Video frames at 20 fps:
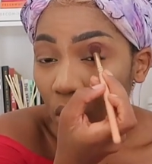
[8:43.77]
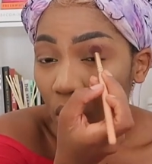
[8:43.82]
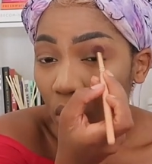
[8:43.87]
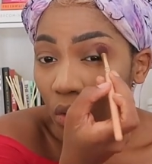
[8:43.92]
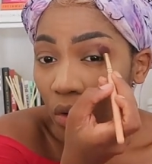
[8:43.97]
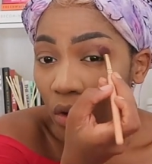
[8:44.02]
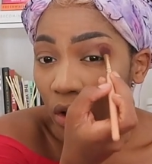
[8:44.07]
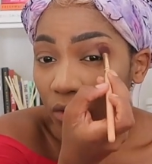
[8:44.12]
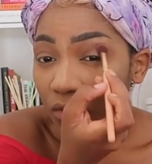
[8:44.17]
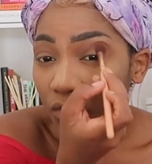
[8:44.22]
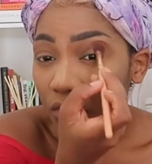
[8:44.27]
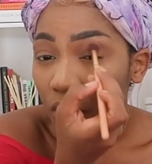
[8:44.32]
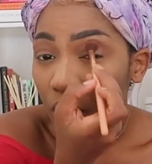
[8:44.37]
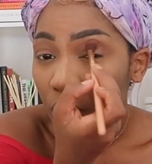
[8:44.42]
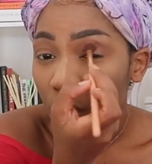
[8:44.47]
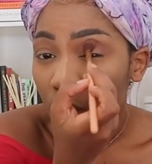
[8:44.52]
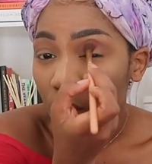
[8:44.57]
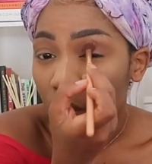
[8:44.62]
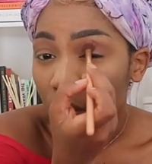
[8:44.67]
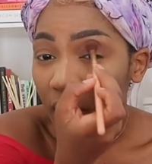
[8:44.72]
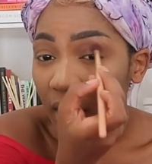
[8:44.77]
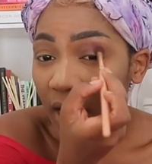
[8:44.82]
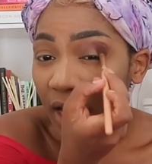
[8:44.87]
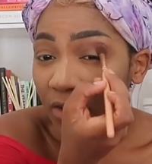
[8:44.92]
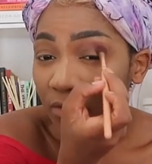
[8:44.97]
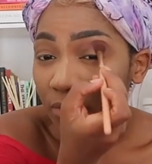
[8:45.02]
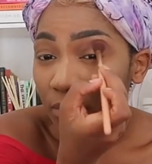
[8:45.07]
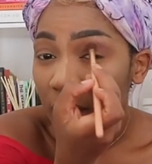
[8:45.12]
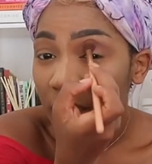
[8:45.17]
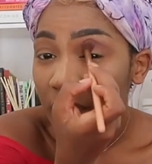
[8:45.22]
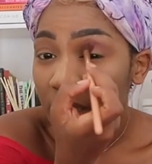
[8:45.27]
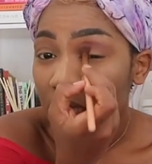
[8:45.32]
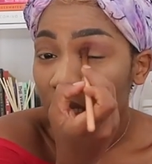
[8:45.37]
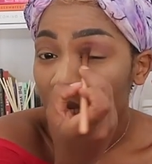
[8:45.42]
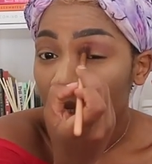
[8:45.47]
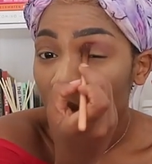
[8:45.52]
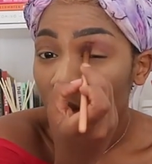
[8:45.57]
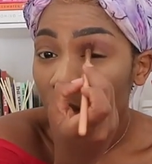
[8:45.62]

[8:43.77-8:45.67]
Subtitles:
or if you have money,